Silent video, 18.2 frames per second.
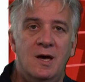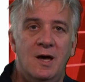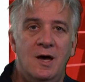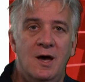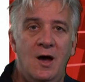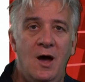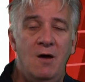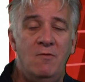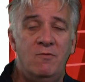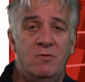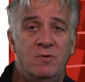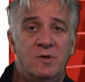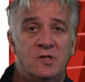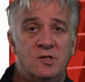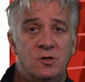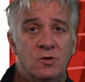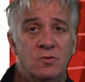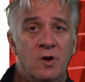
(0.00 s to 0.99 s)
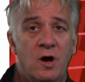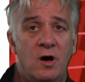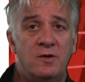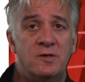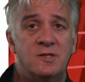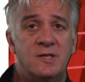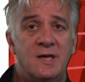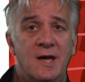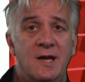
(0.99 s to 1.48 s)
However, we still
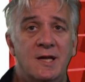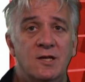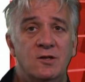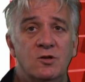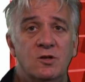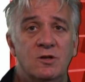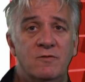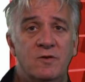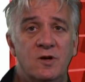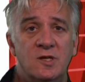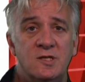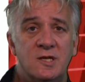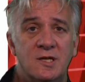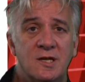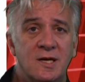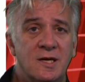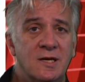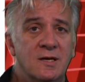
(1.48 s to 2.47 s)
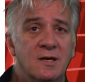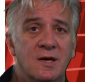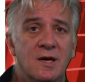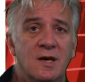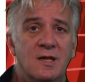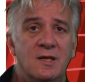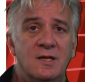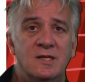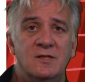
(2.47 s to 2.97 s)
notice that in university,
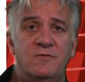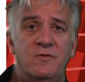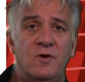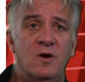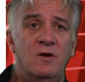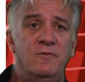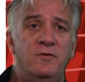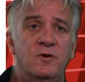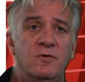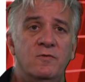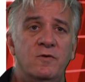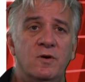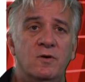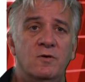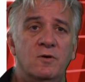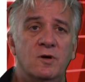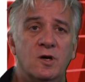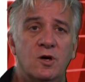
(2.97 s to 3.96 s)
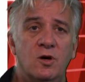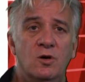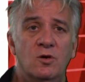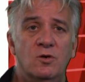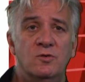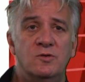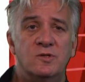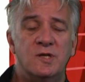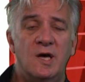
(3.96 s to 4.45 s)
there's very few
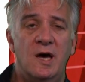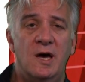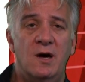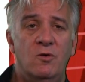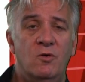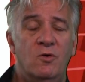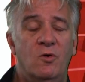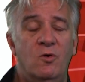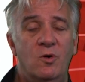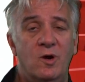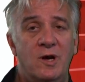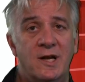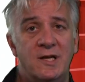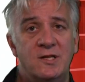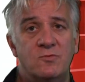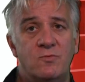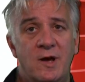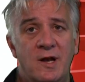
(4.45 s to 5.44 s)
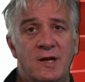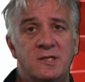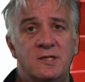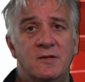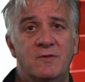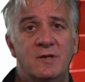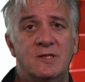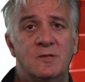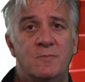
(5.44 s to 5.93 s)
girls, or at least
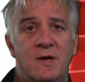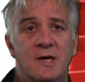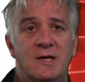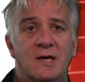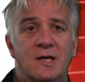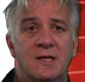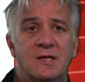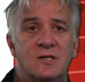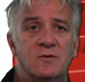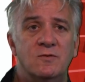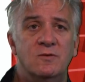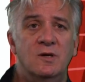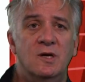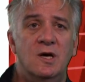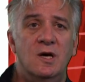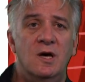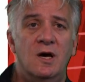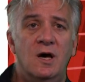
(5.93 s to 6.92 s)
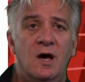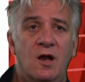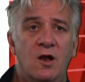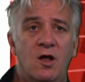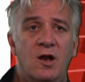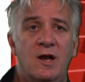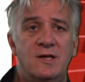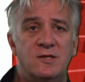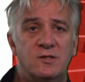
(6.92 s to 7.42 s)
relatively speaking, there's a
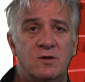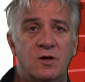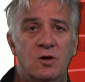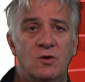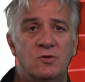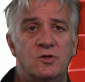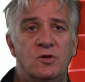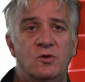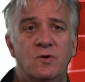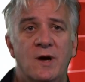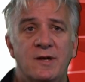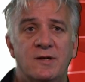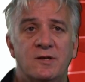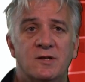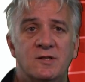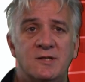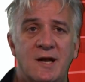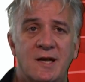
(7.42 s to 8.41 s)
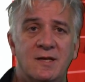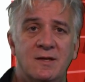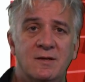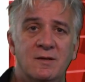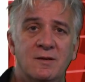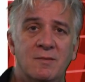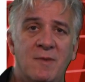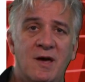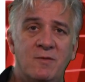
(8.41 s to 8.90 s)
lot less girls who
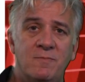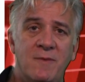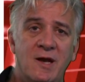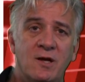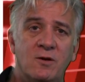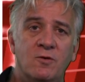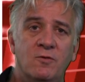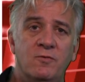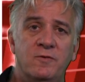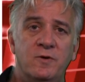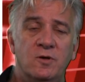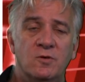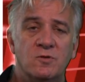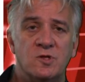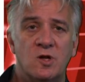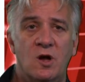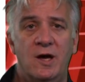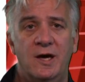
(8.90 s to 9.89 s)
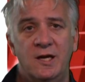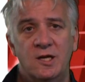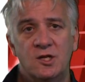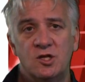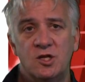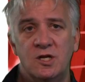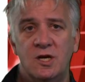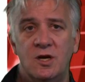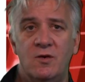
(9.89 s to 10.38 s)
study mathematical fields like
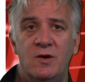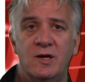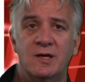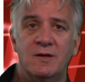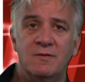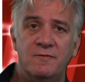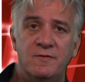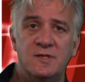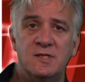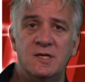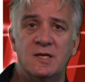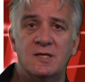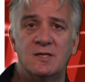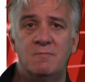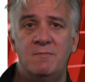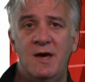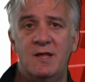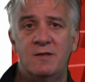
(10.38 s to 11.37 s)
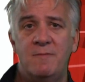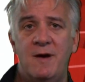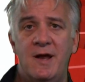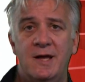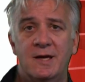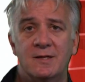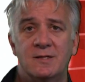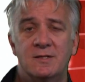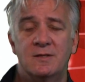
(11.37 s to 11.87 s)
engineering and physics and
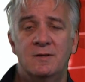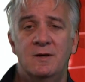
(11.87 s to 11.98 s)
mathematics.